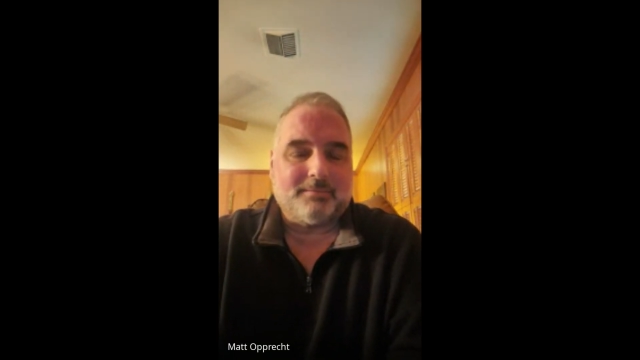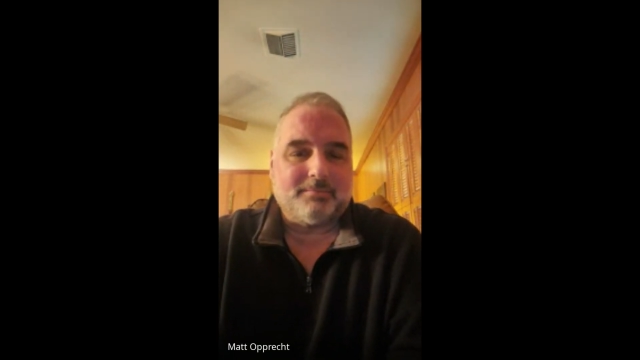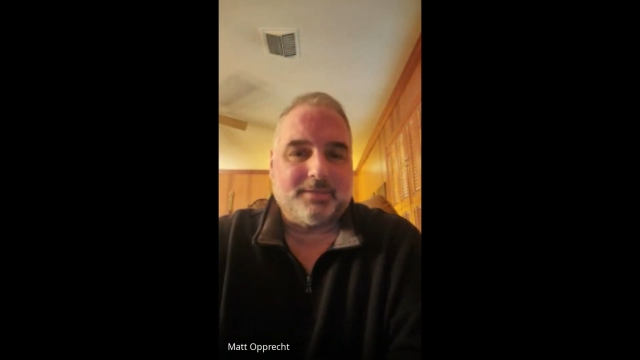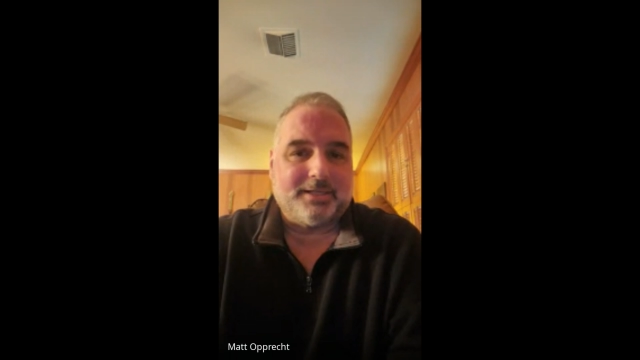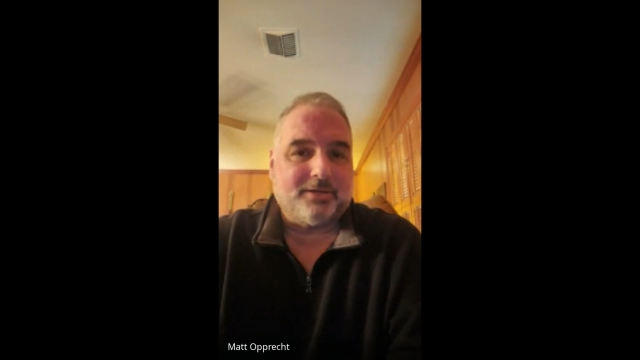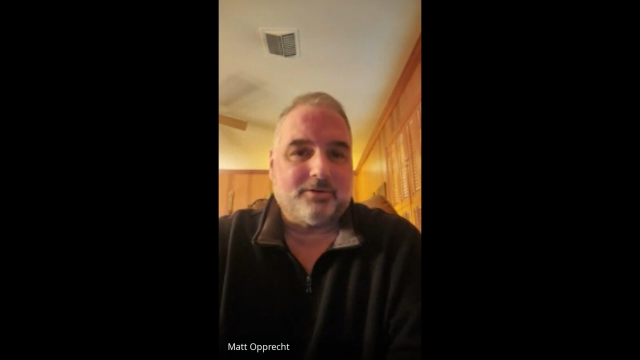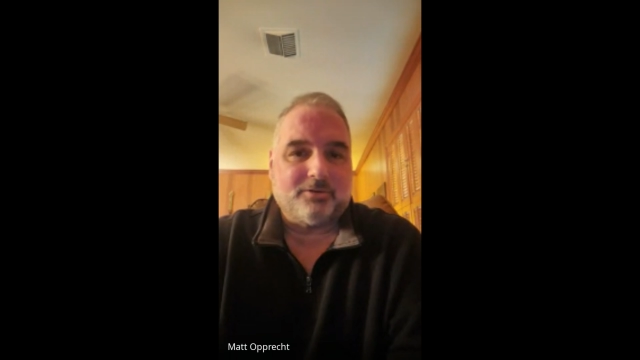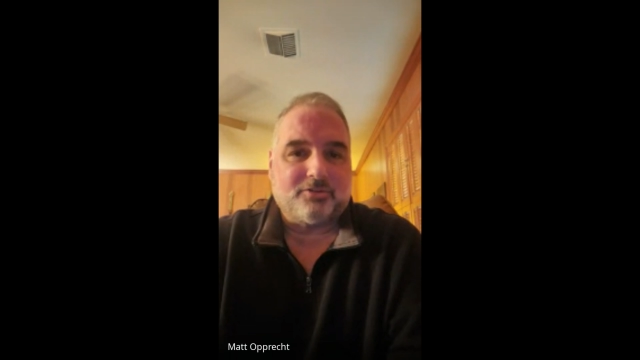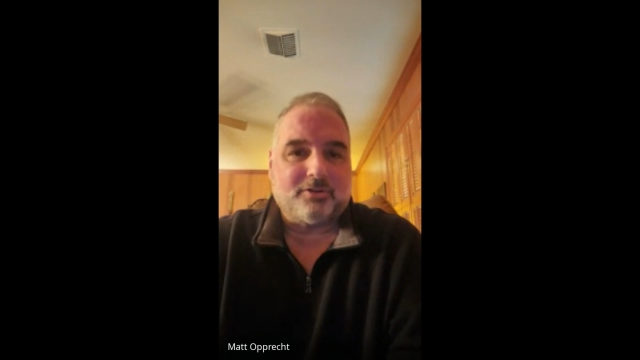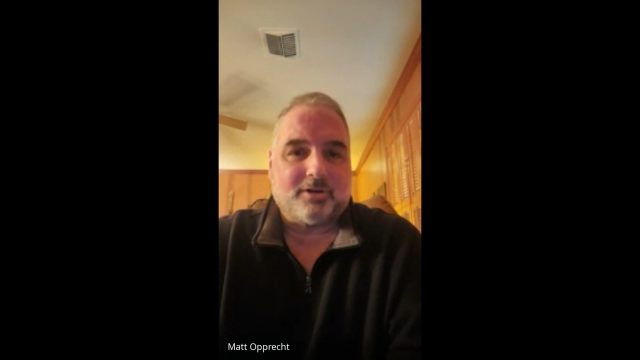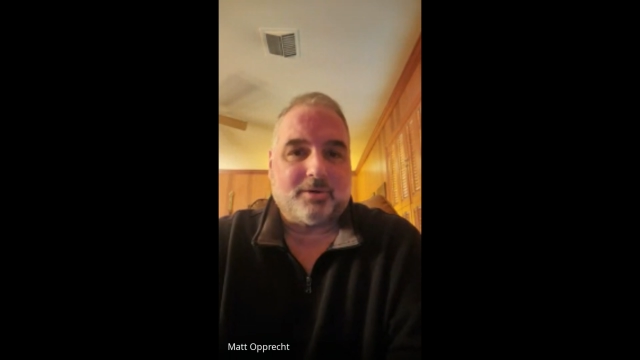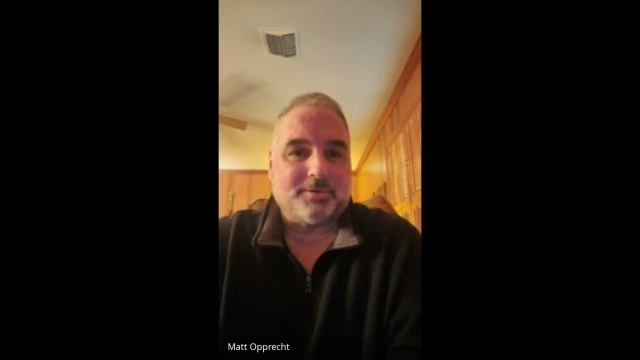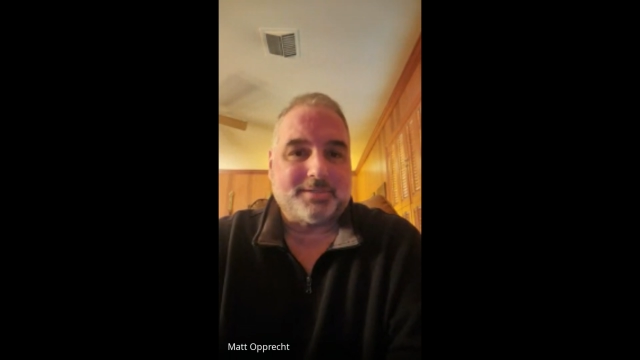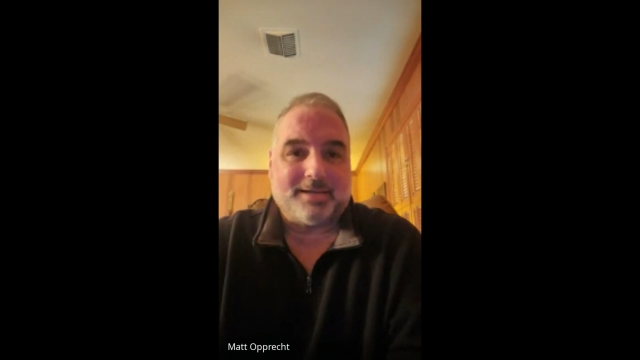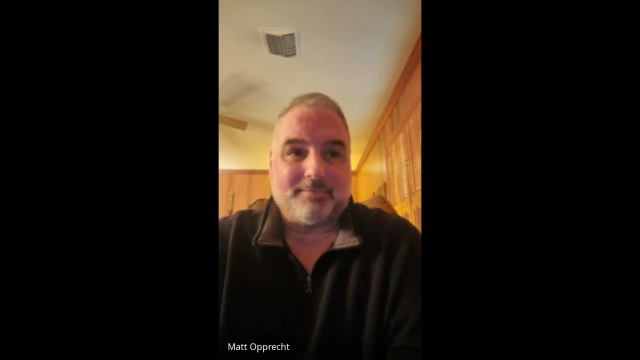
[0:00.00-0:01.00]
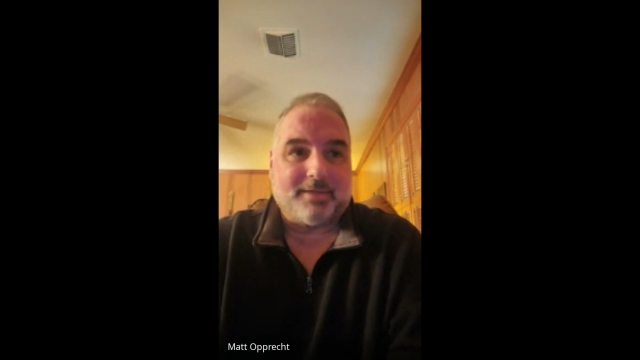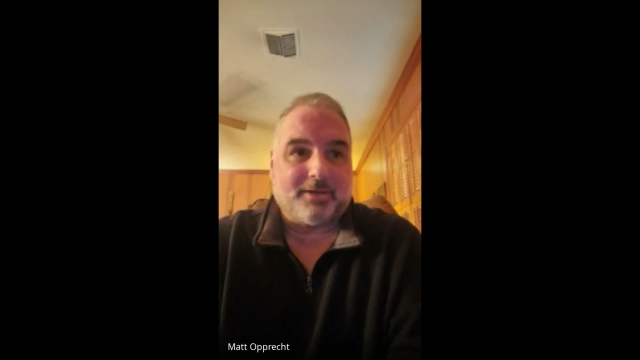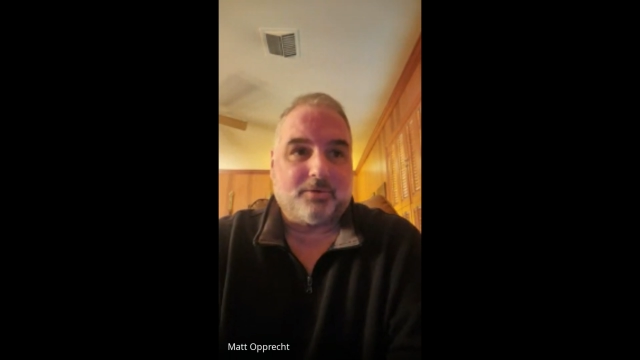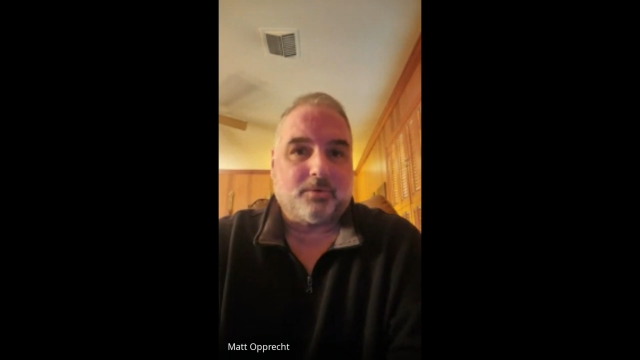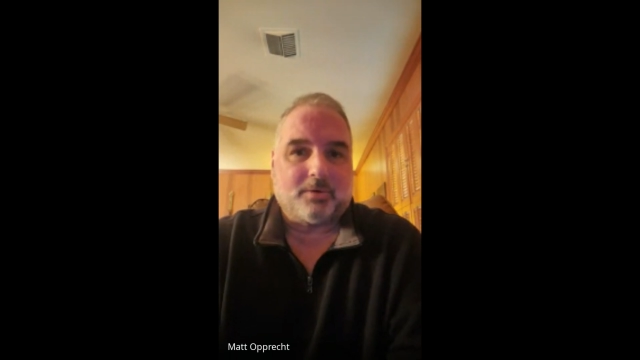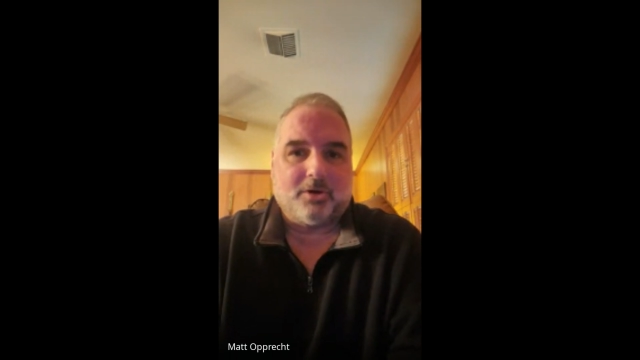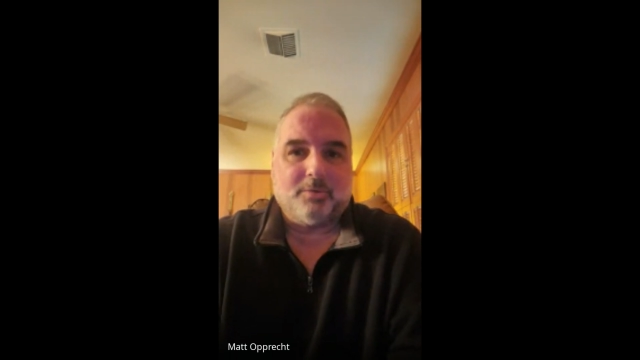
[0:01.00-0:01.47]
leader should always have that
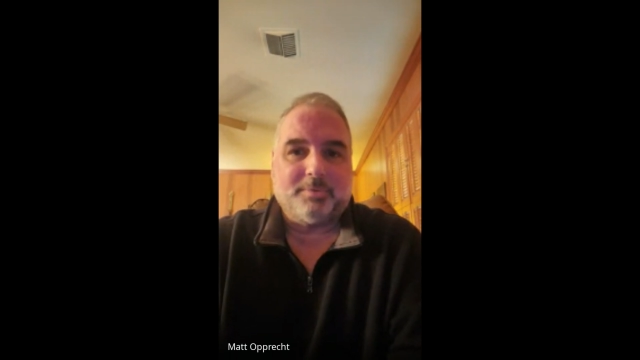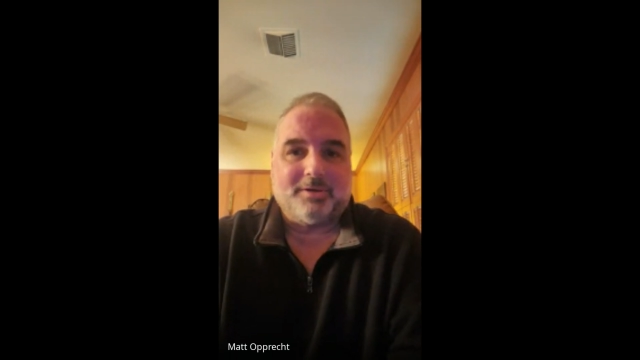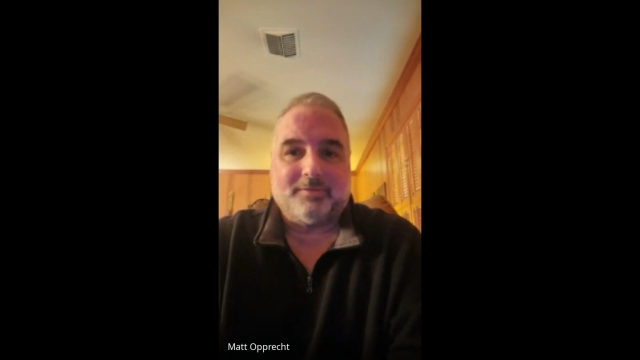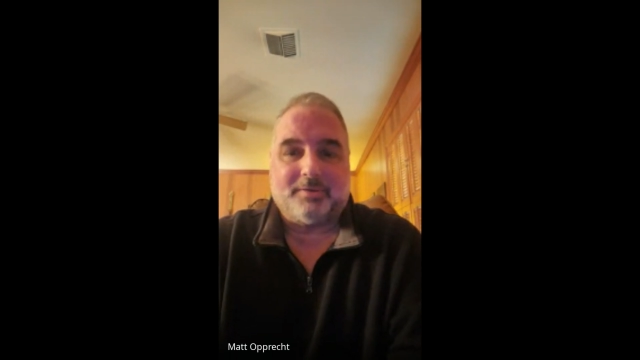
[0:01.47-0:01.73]
door open.